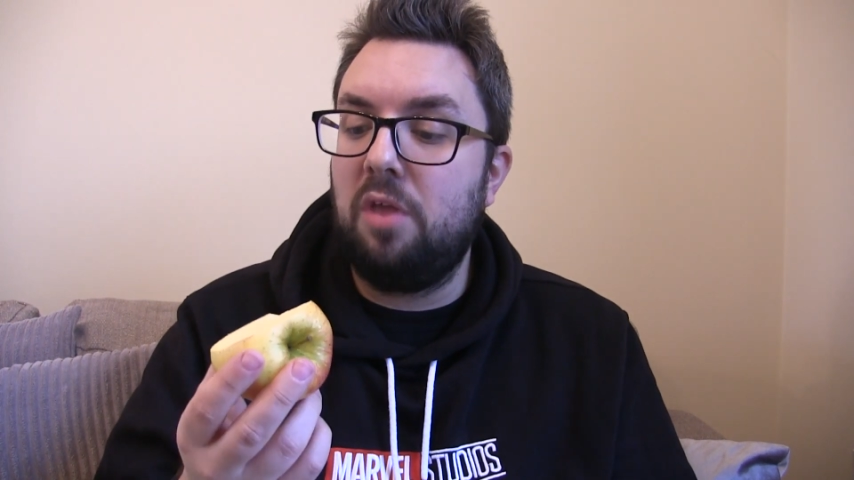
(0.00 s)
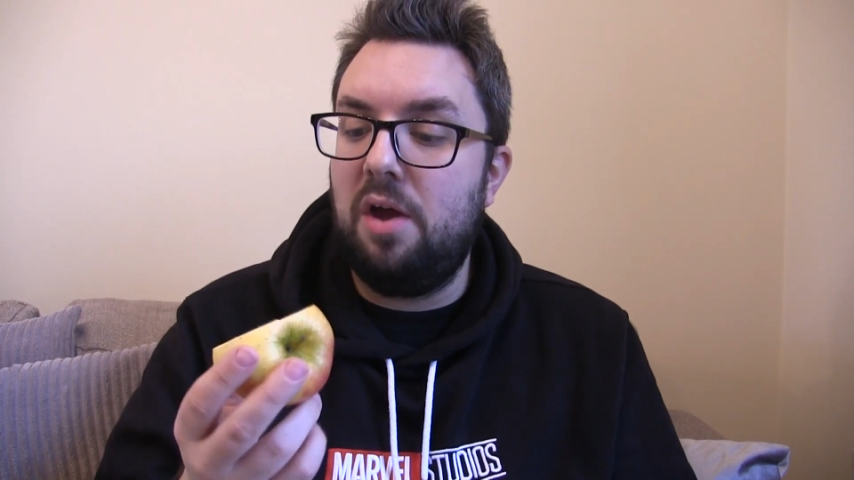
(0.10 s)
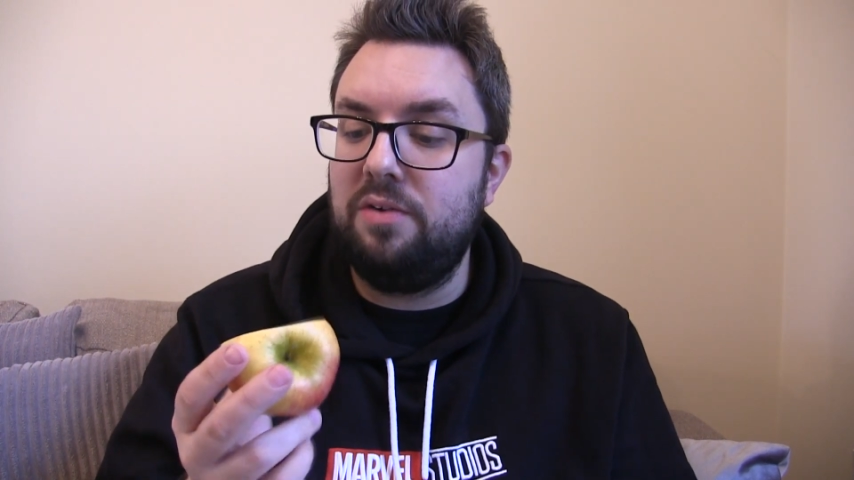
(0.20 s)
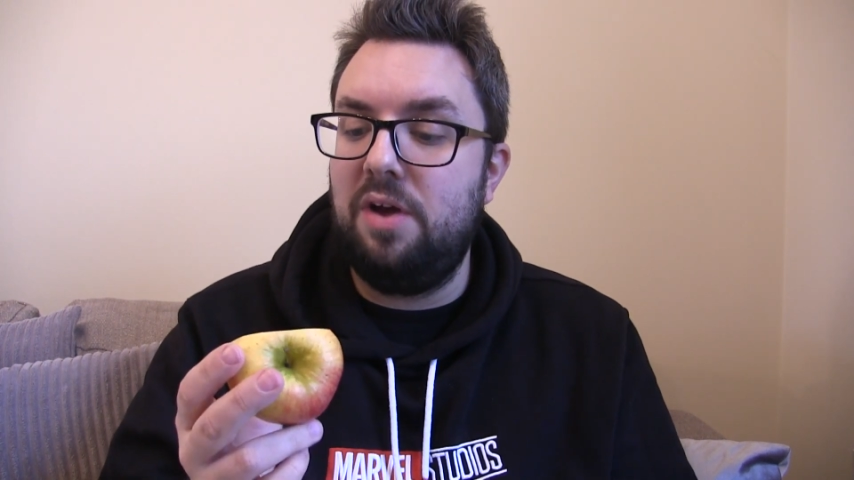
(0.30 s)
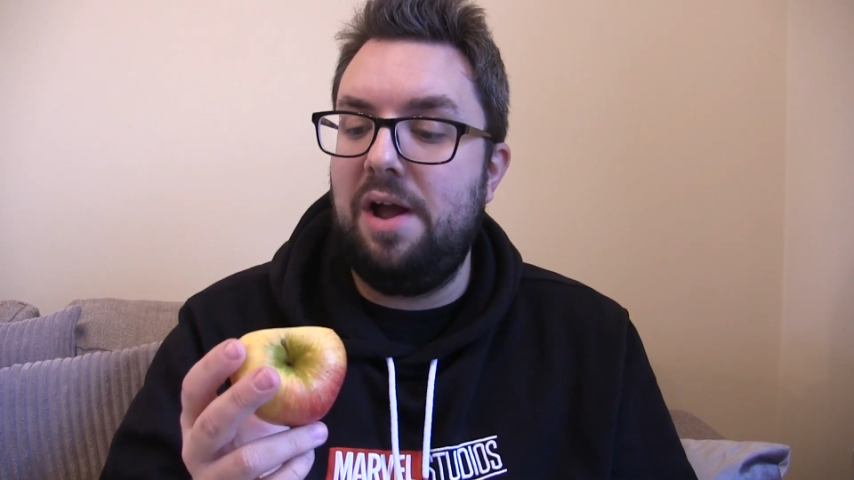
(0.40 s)

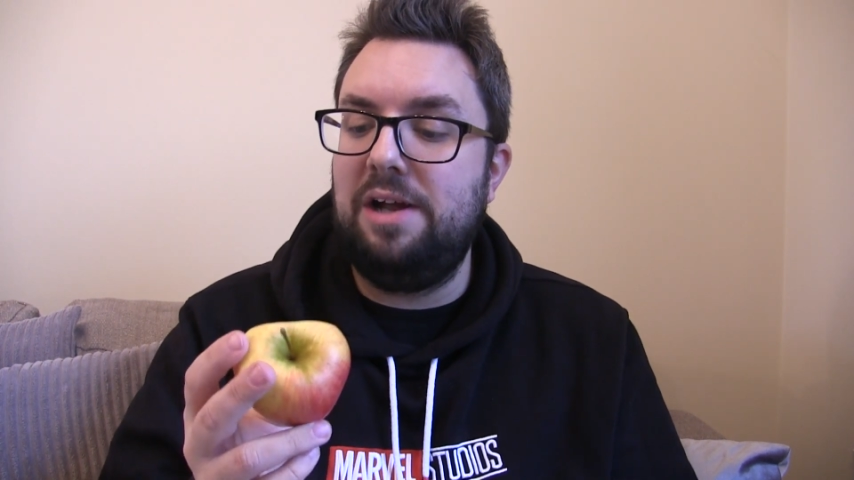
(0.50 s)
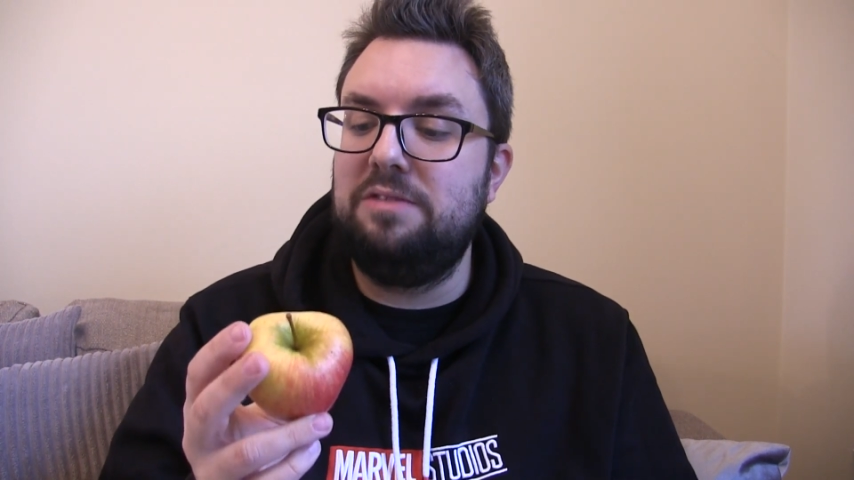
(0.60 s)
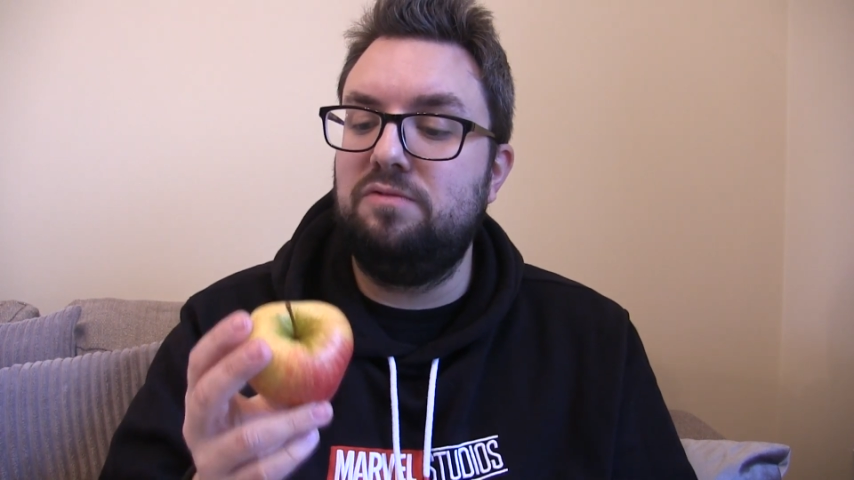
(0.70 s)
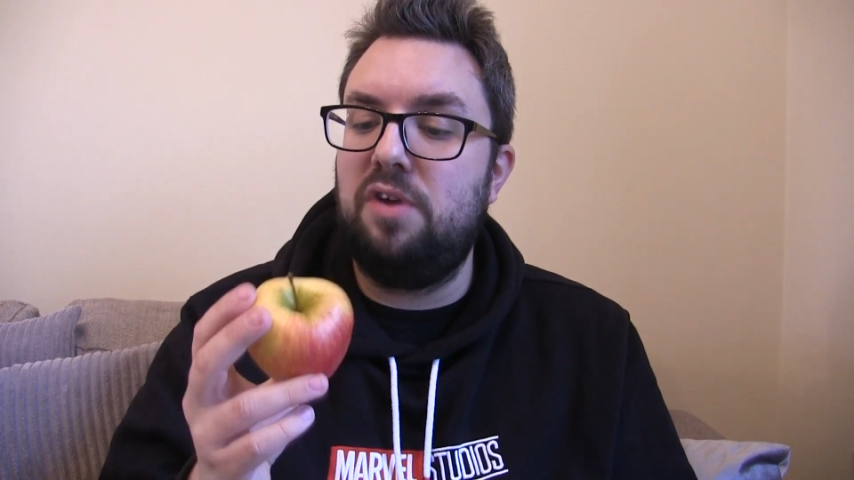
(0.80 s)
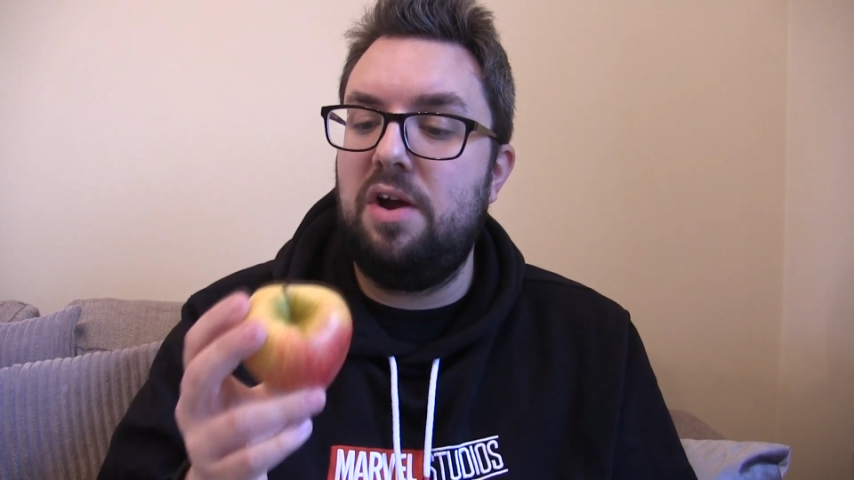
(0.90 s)
I get a
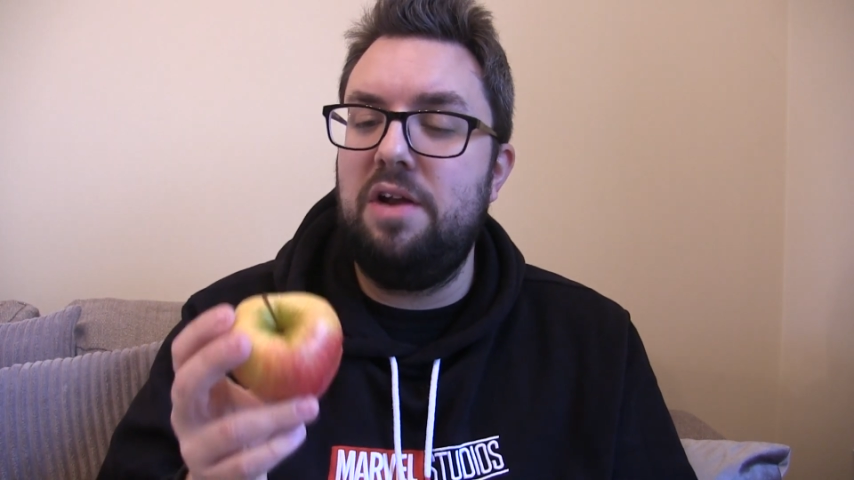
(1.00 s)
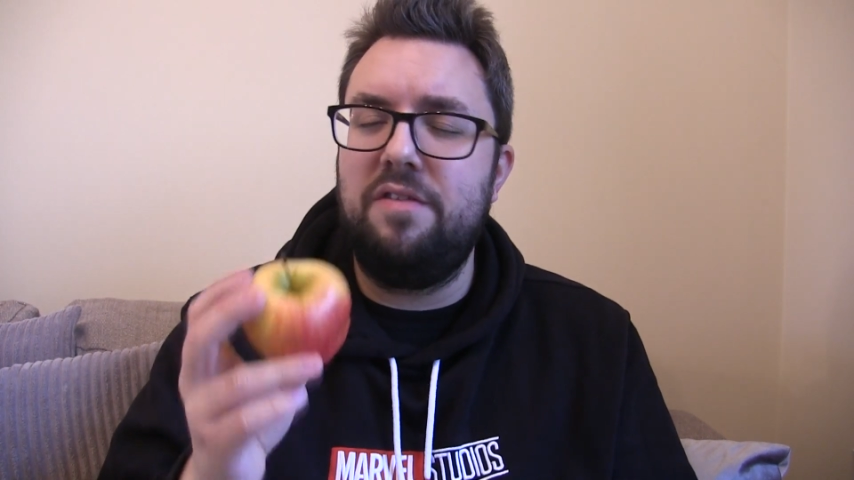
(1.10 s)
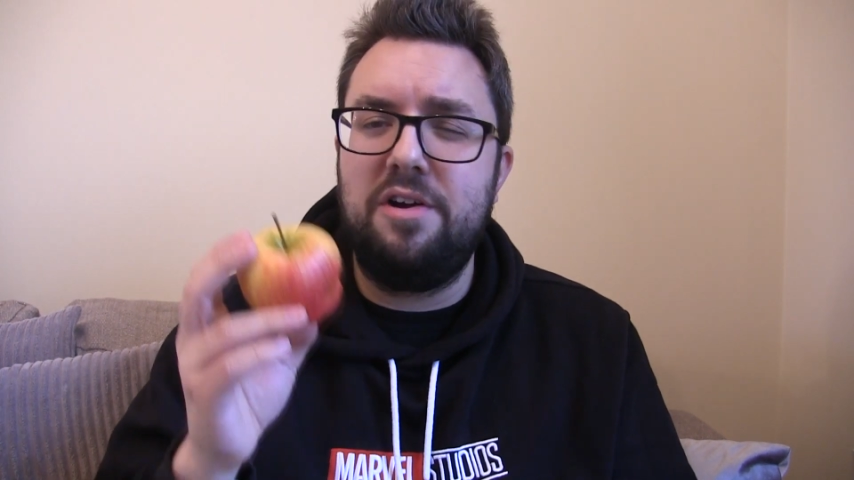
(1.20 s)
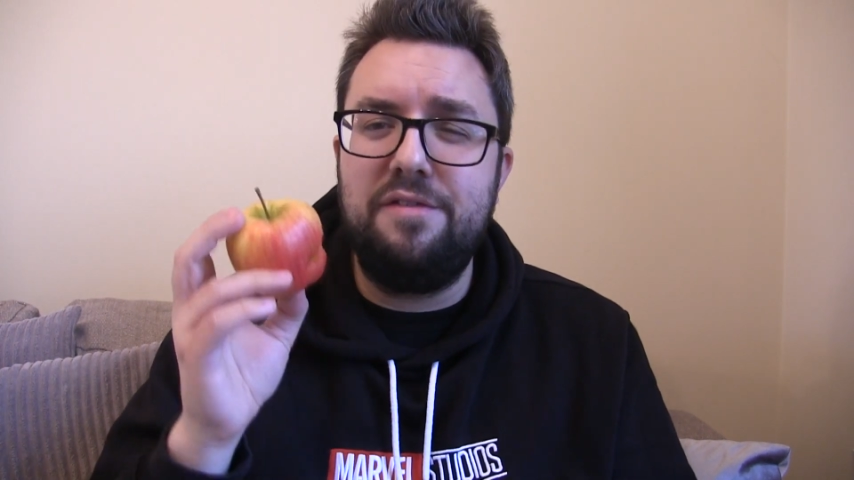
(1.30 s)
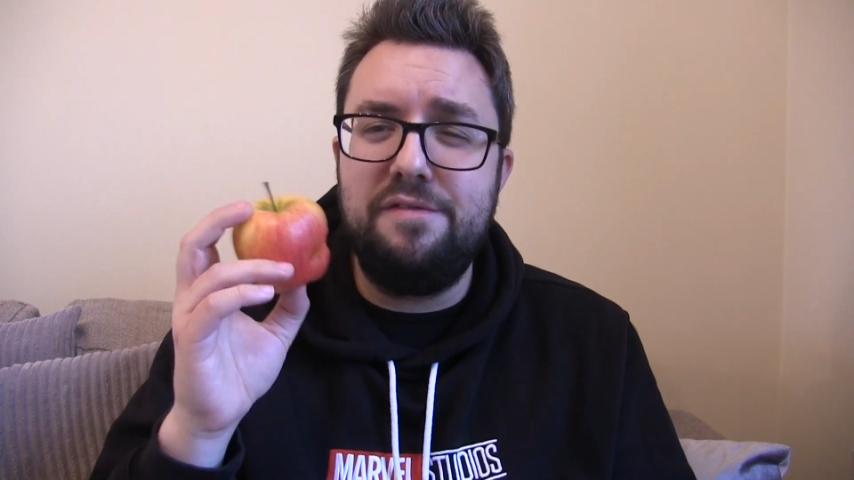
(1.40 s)
very, very,